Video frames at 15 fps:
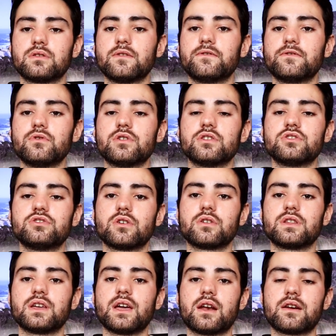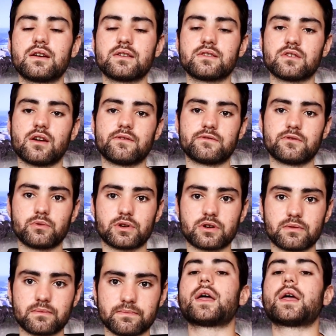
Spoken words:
footage on the editing software.